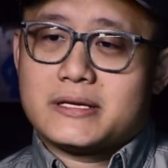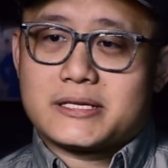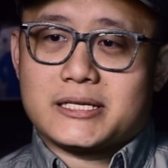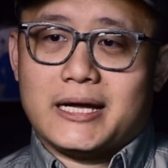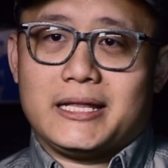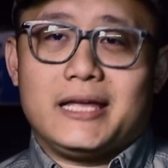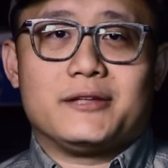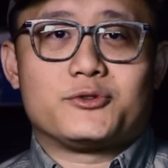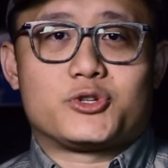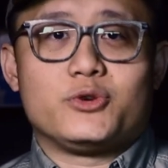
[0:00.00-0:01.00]
sign
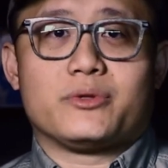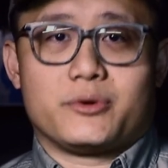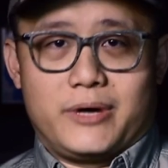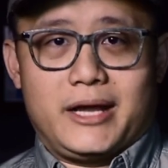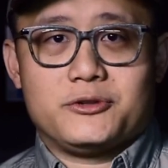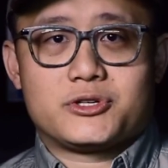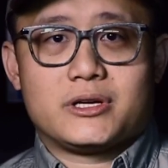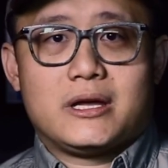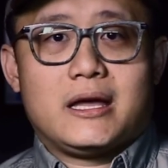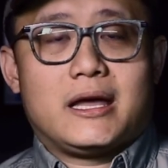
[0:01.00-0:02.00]
in to the range,
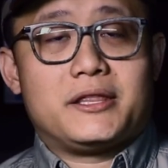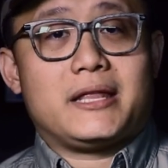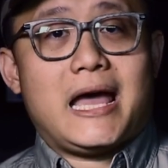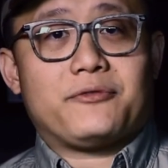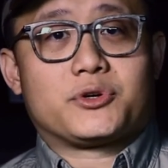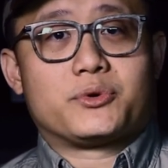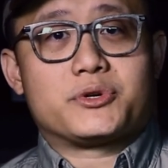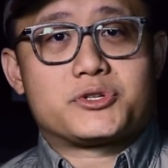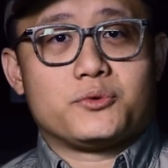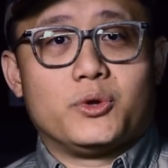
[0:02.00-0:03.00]
and then
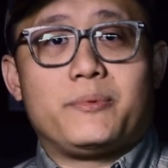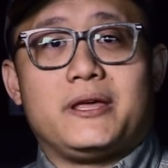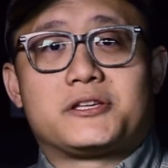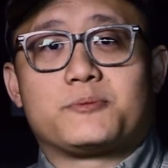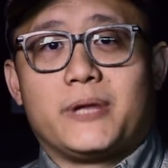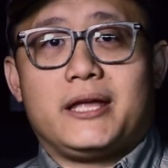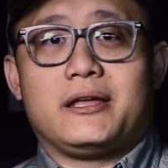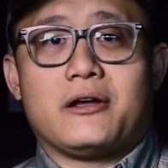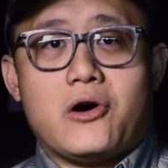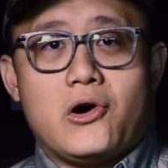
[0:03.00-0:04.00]
afterwards we'll be
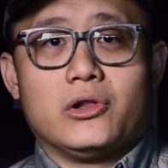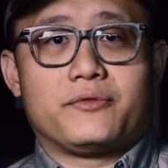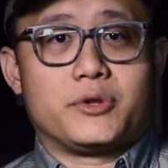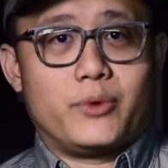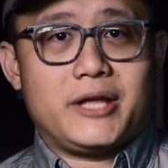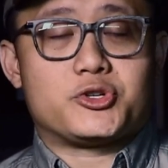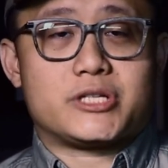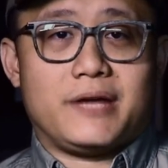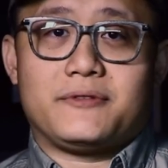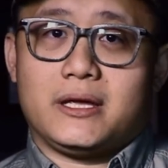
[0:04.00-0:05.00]
explaining all of the range
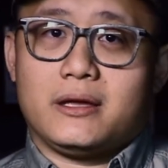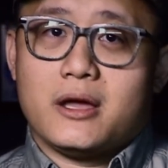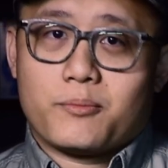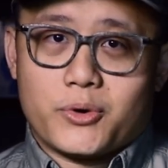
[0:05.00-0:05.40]
safety